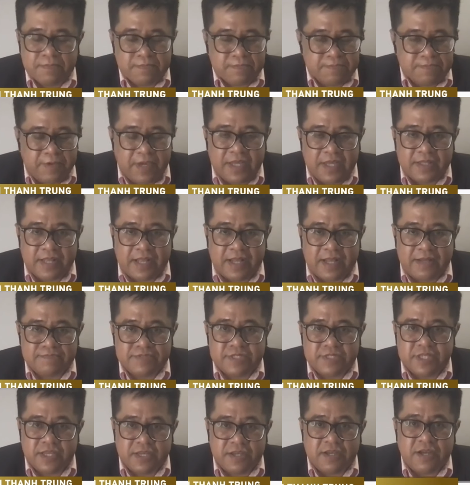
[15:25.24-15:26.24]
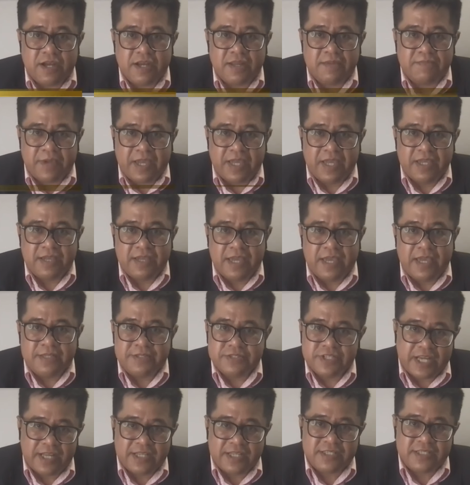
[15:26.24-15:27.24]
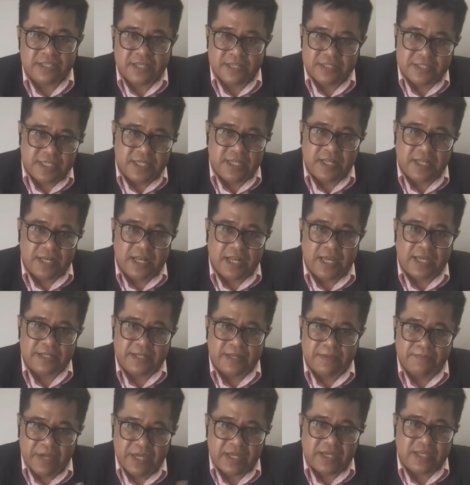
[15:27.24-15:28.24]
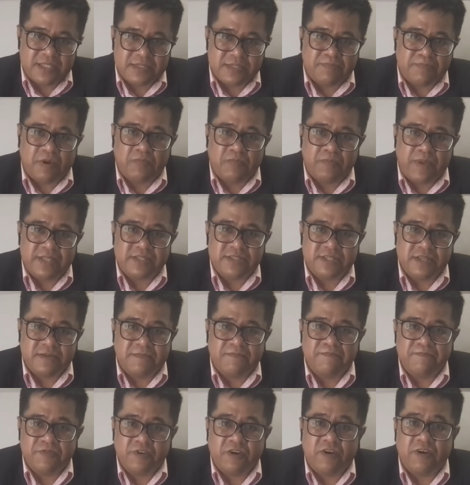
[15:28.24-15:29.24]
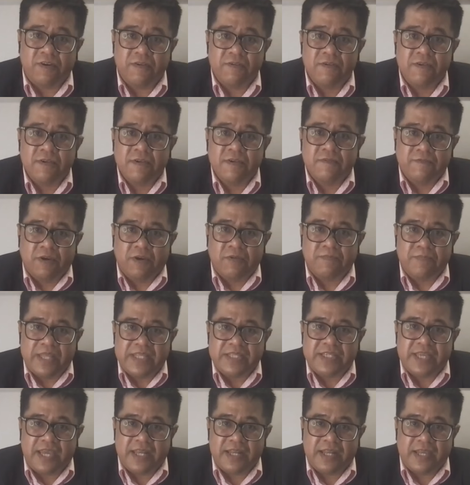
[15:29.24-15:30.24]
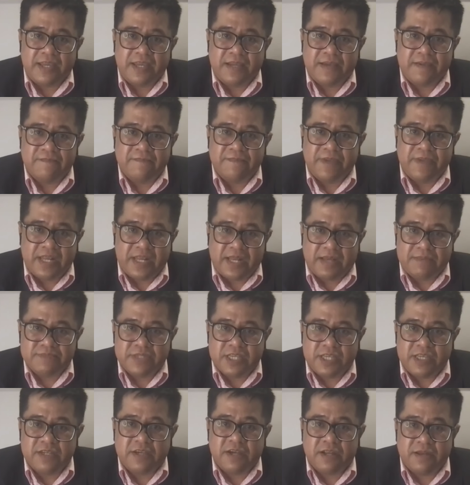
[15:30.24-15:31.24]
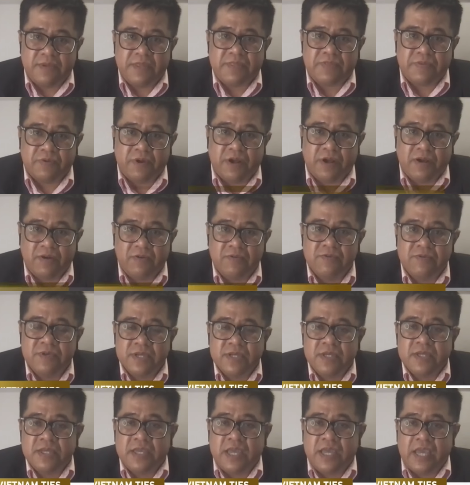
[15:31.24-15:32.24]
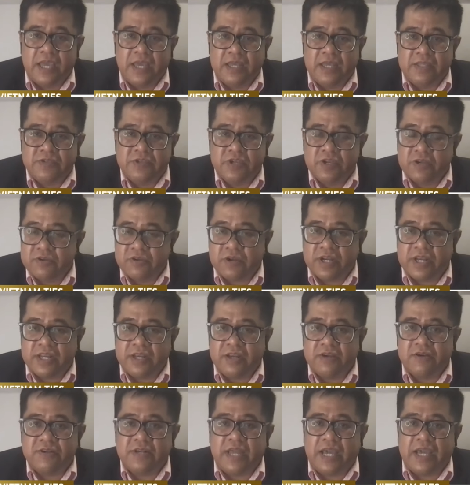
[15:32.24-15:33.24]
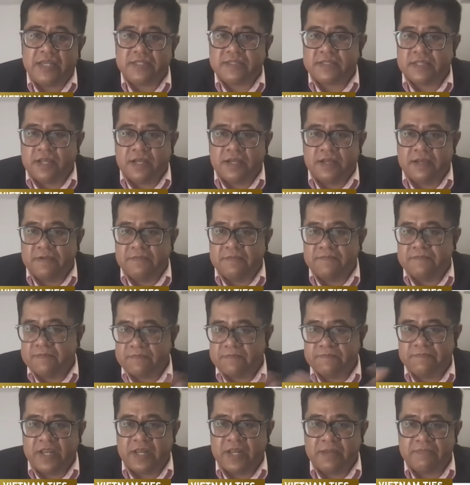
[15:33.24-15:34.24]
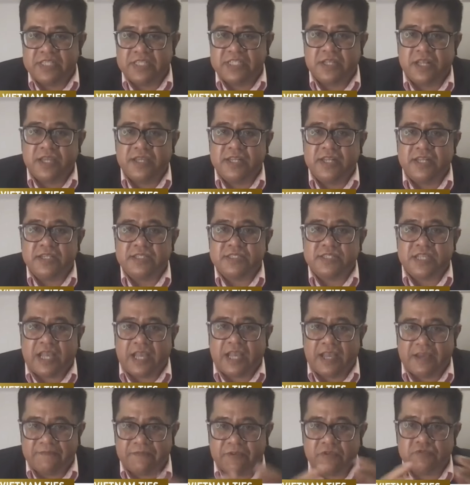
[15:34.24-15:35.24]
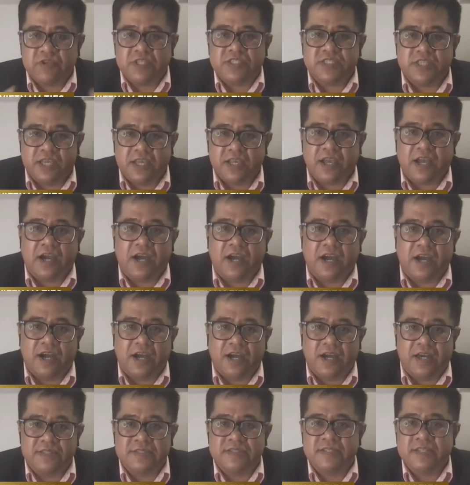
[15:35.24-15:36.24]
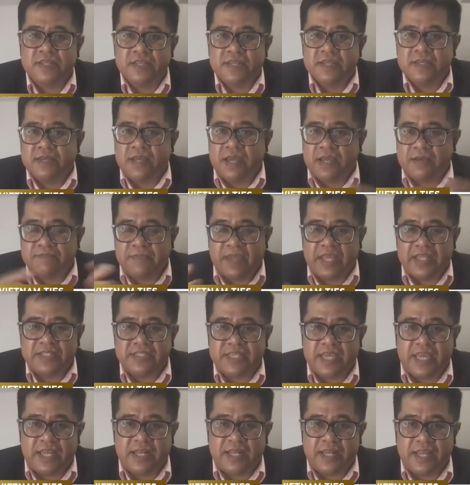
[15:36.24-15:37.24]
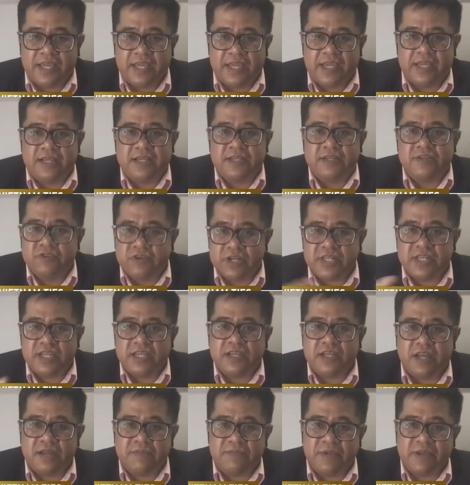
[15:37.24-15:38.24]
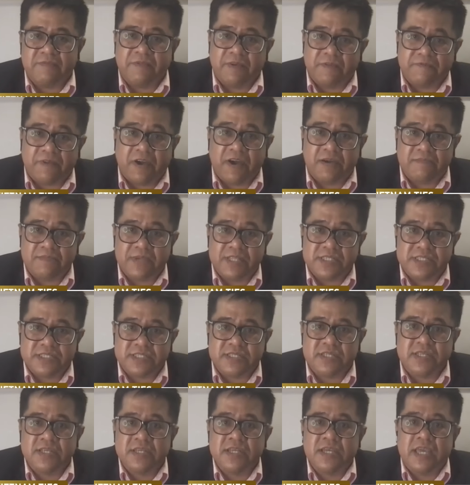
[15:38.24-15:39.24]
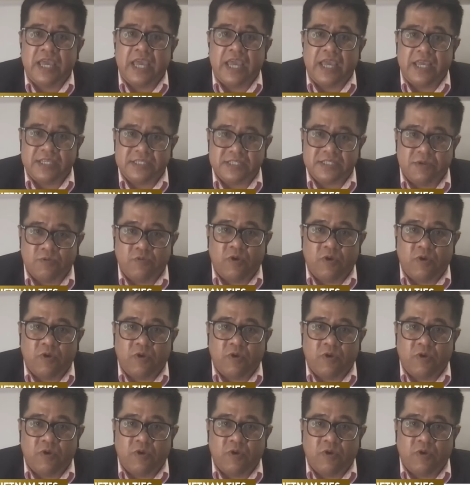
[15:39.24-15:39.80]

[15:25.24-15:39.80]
Vietnam's economy, and China is considered like the biggest momentum for maintaining Vietnam's economic growth. And you already know that Vietnamese leaders are focusing on maintaining good economic performance as a